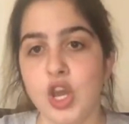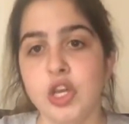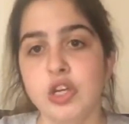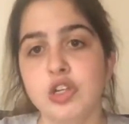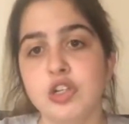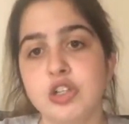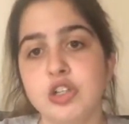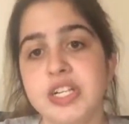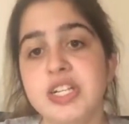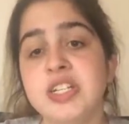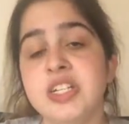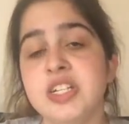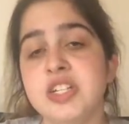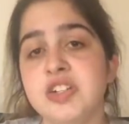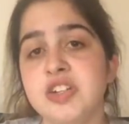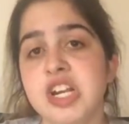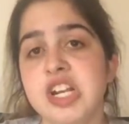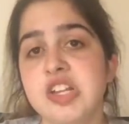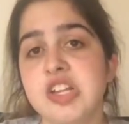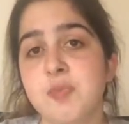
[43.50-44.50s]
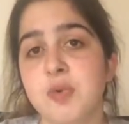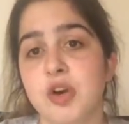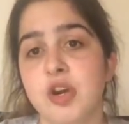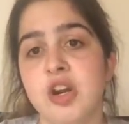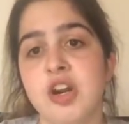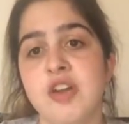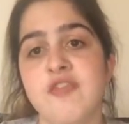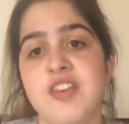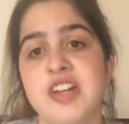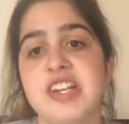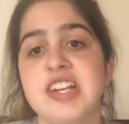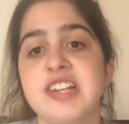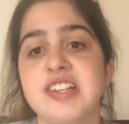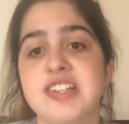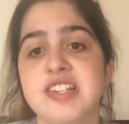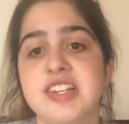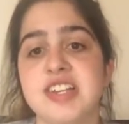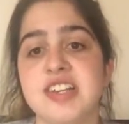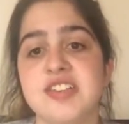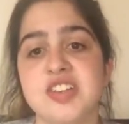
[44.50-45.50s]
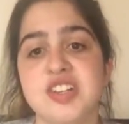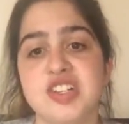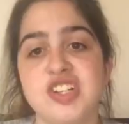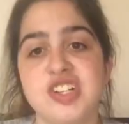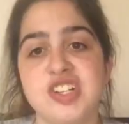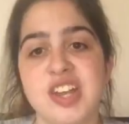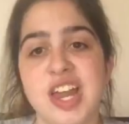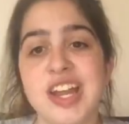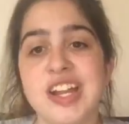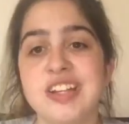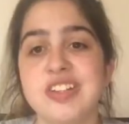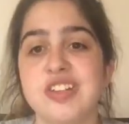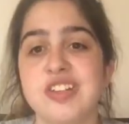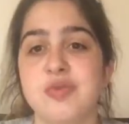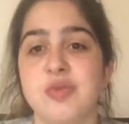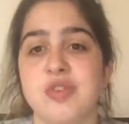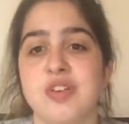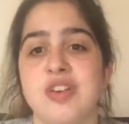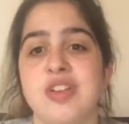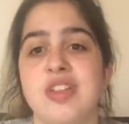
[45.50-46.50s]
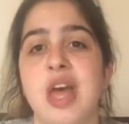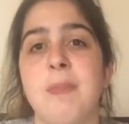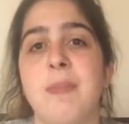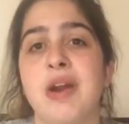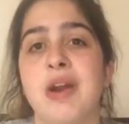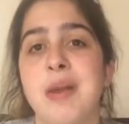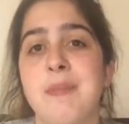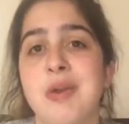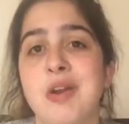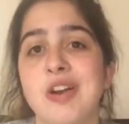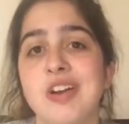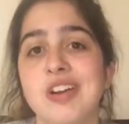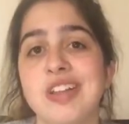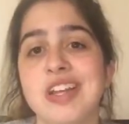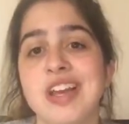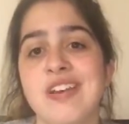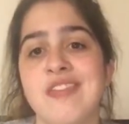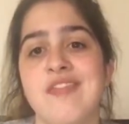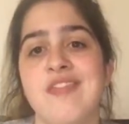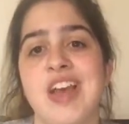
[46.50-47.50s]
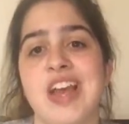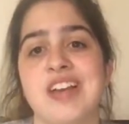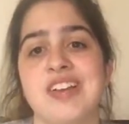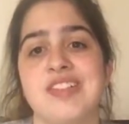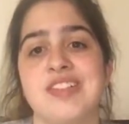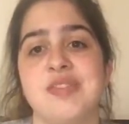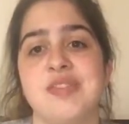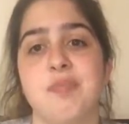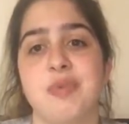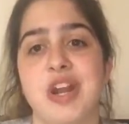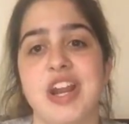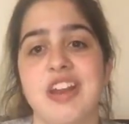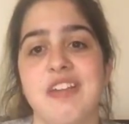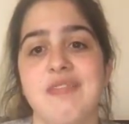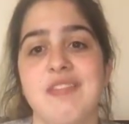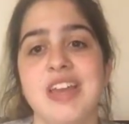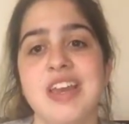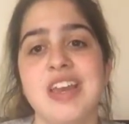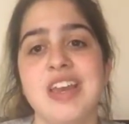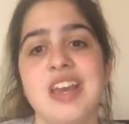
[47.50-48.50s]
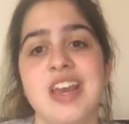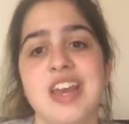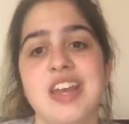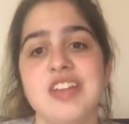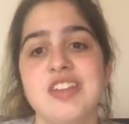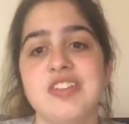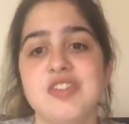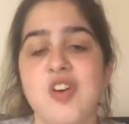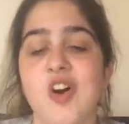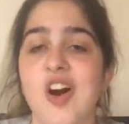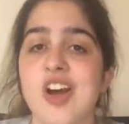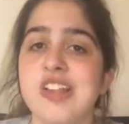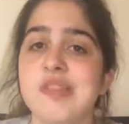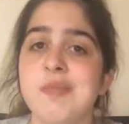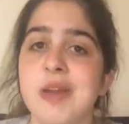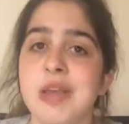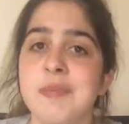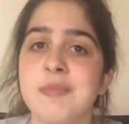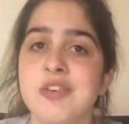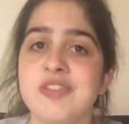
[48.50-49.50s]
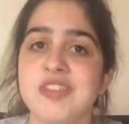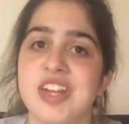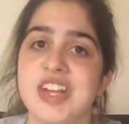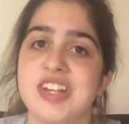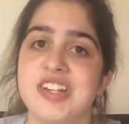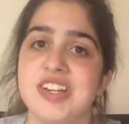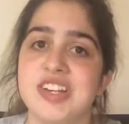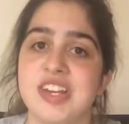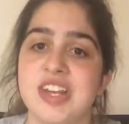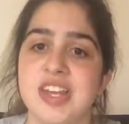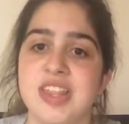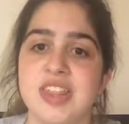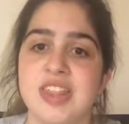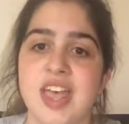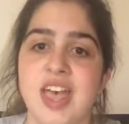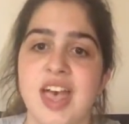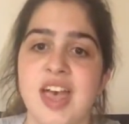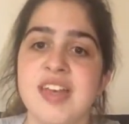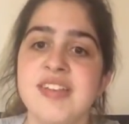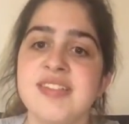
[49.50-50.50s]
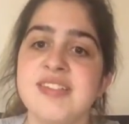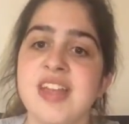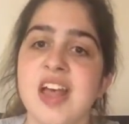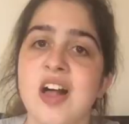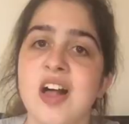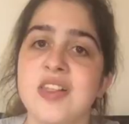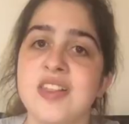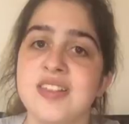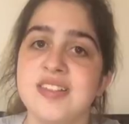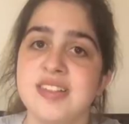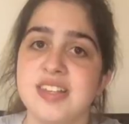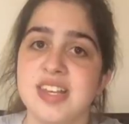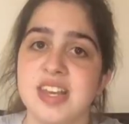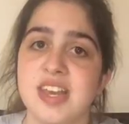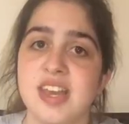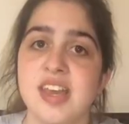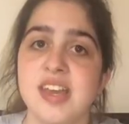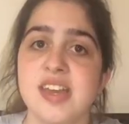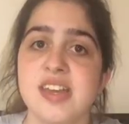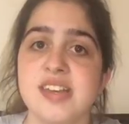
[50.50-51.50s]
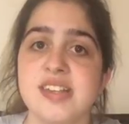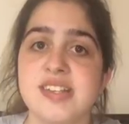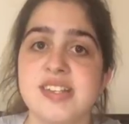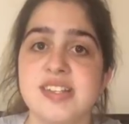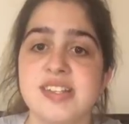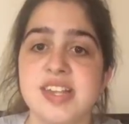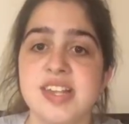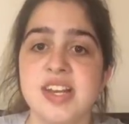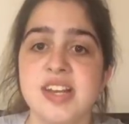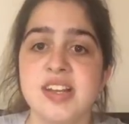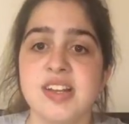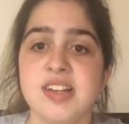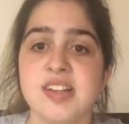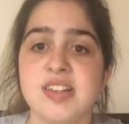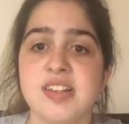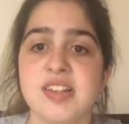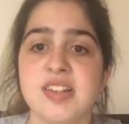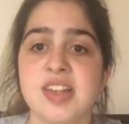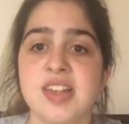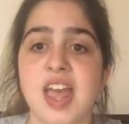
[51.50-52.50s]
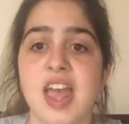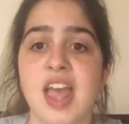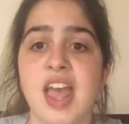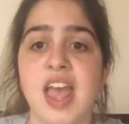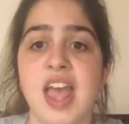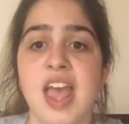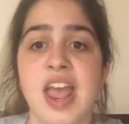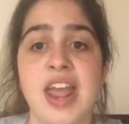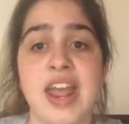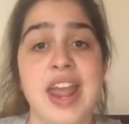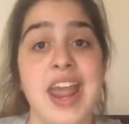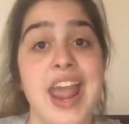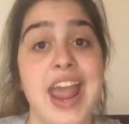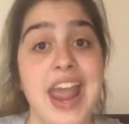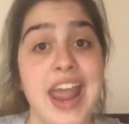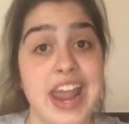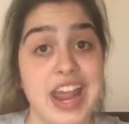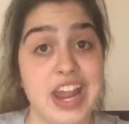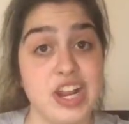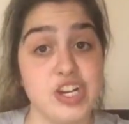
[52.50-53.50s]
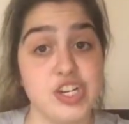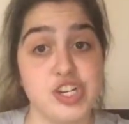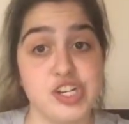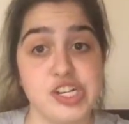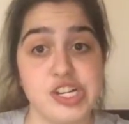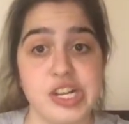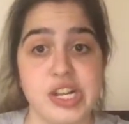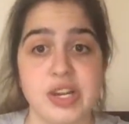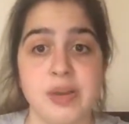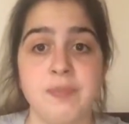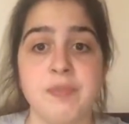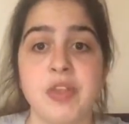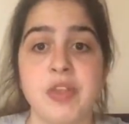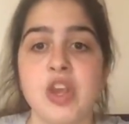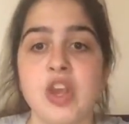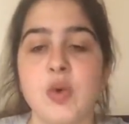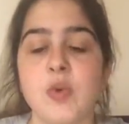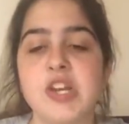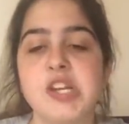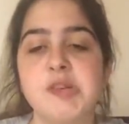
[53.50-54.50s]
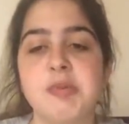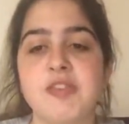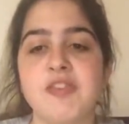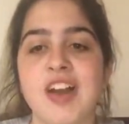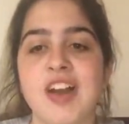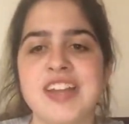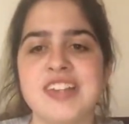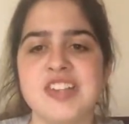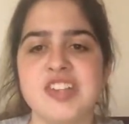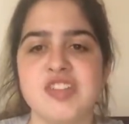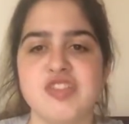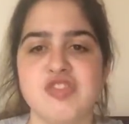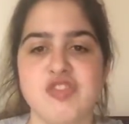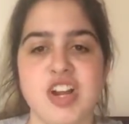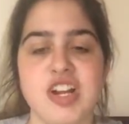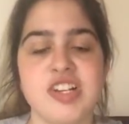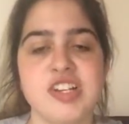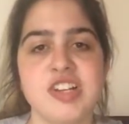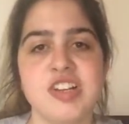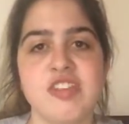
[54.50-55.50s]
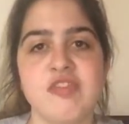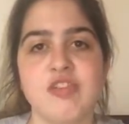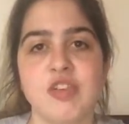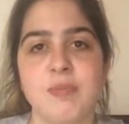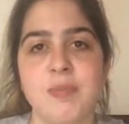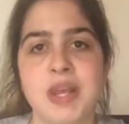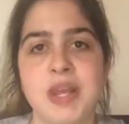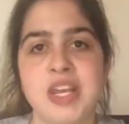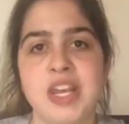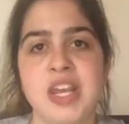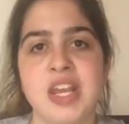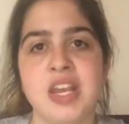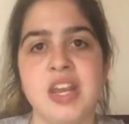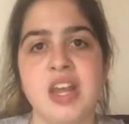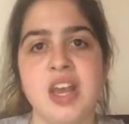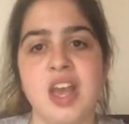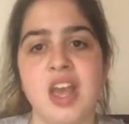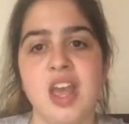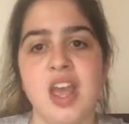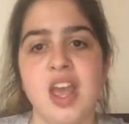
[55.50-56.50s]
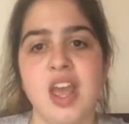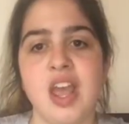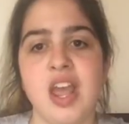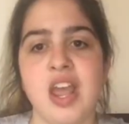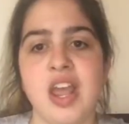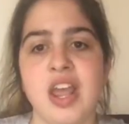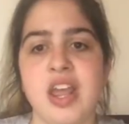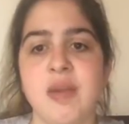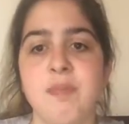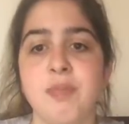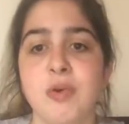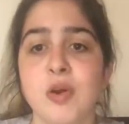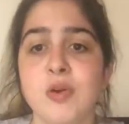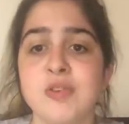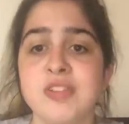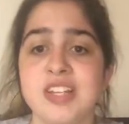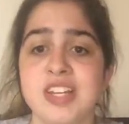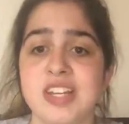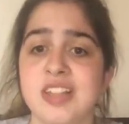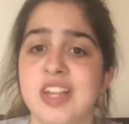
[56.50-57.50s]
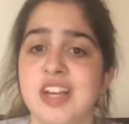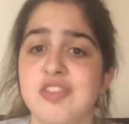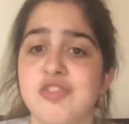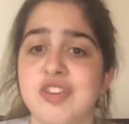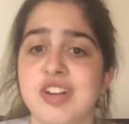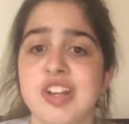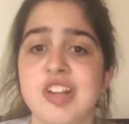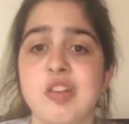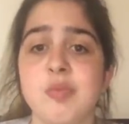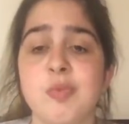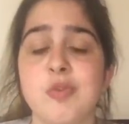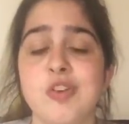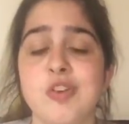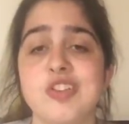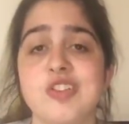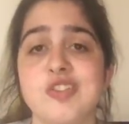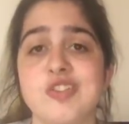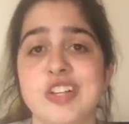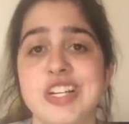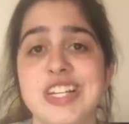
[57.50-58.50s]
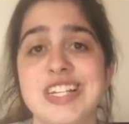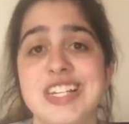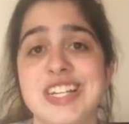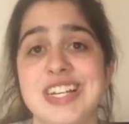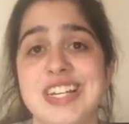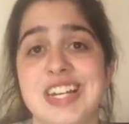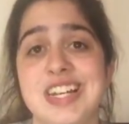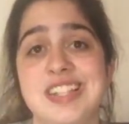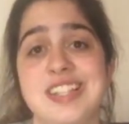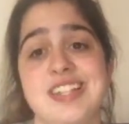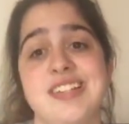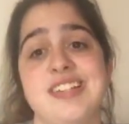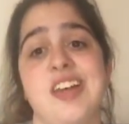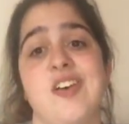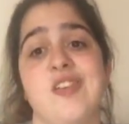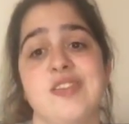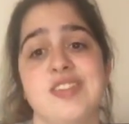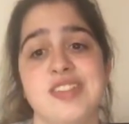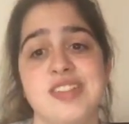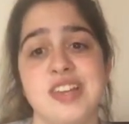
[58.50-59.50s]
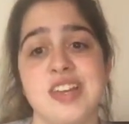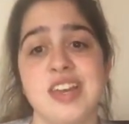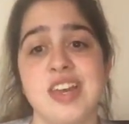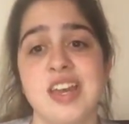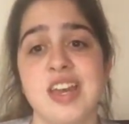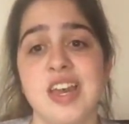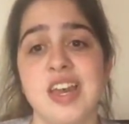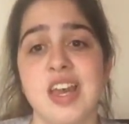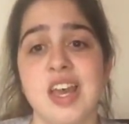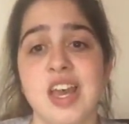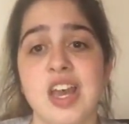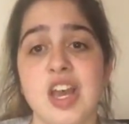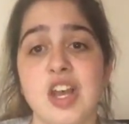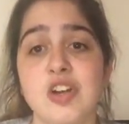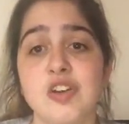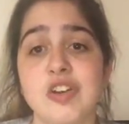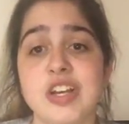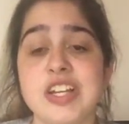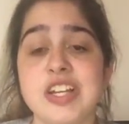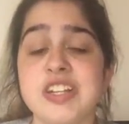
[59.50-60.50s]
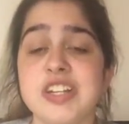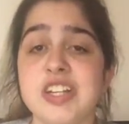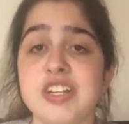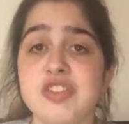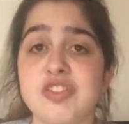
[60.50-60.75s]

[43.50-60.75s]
Creatine transporter deficiency is a genetic disorder that primarily affects the brain. It is caused by a mutation in the SLC6A8 gene, which provides instructions for making a protein that transports creatine into cells. Creatine